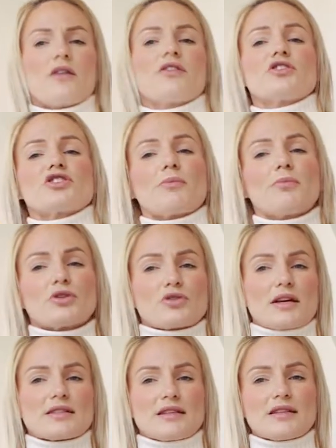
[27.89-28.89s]
the jumper
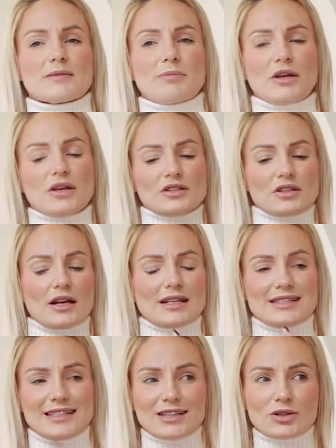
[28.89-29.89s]
dresses because I
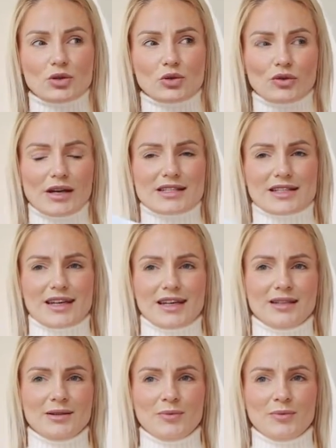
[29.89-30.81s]
did already